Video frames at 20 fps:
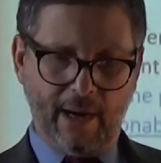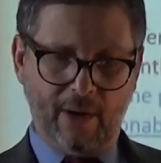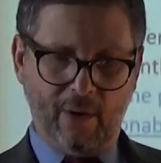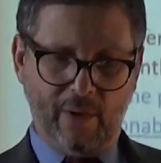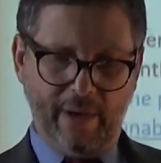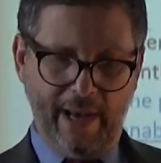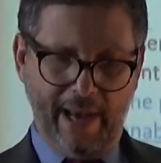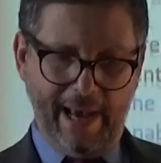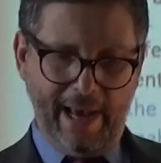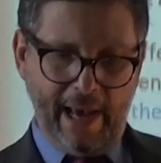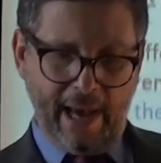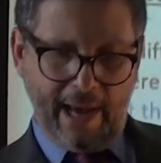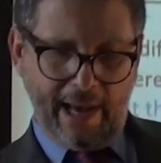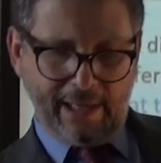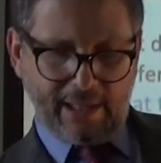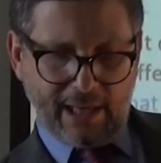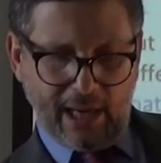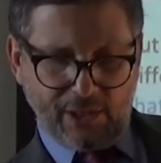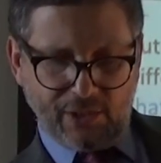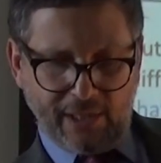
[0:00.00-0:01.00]
Okay?
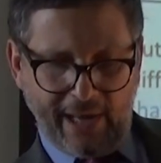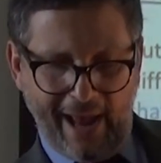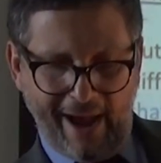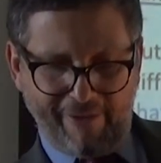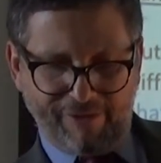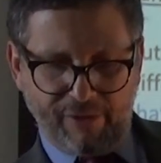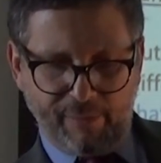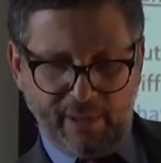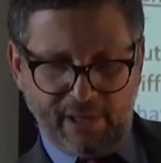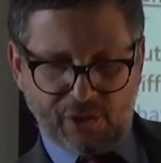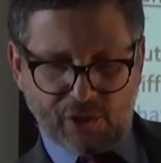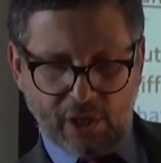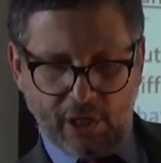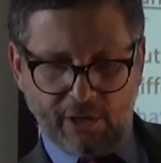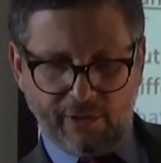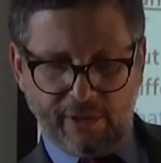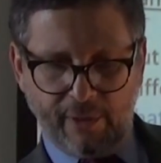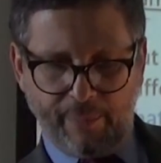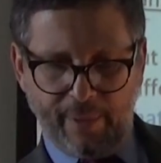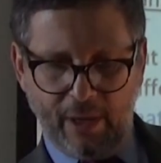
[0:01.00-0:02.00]
It doesn't have to be
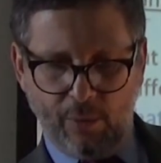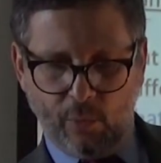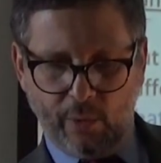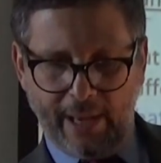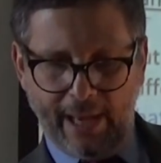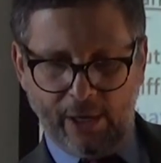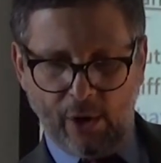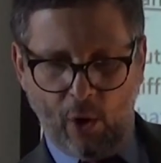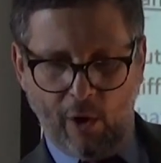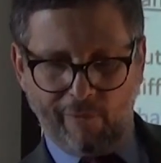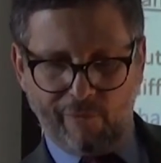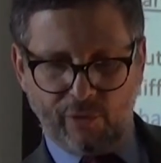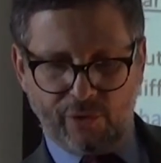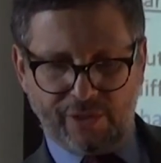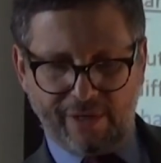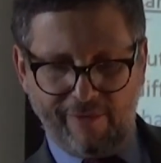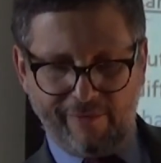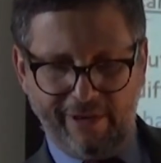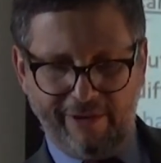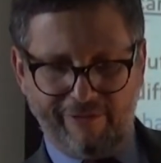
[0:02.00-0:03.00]
certain the P will get over
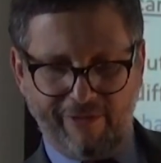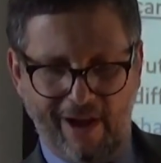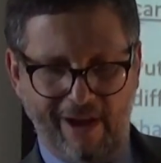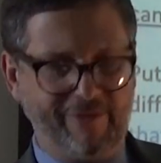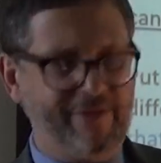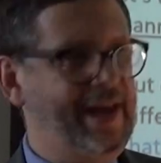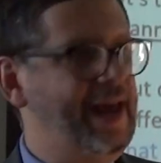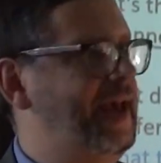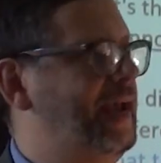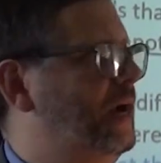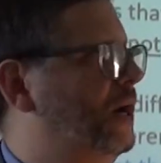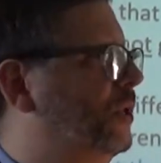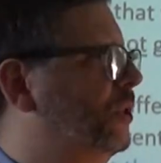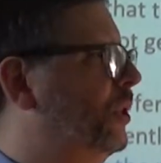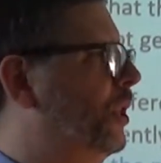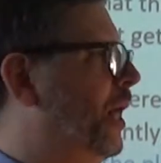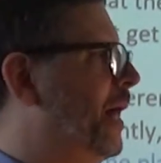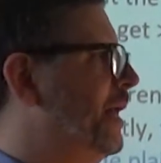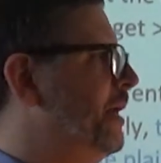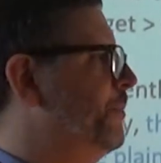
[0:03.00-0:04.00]
75K.
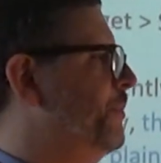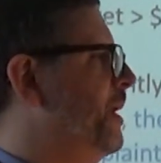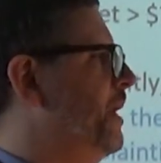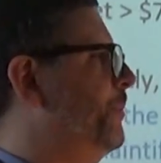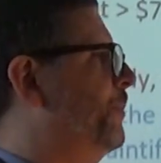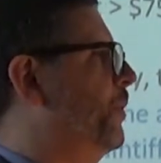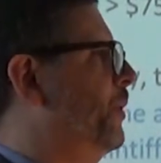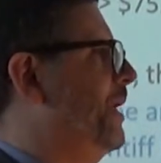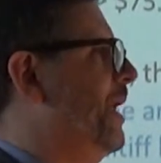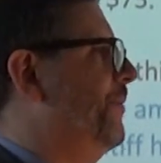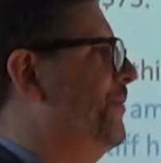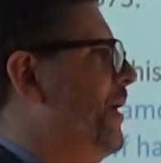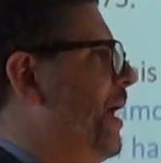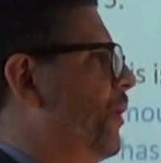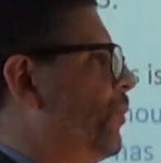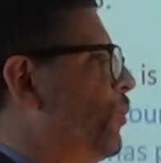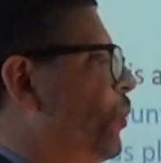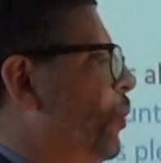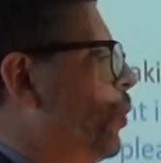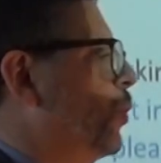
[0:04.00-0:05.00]
A lot of people get
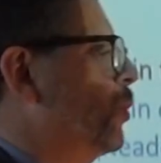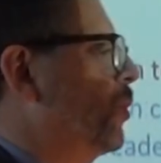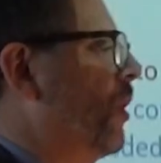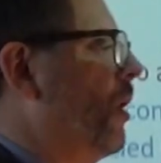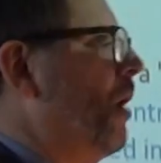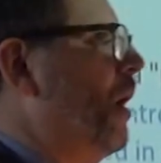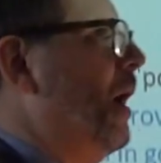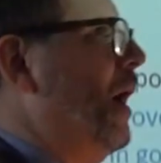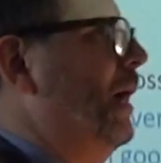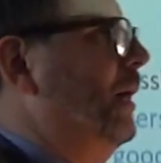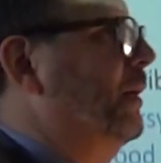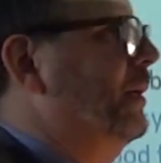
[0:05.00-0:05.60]
that rule wrong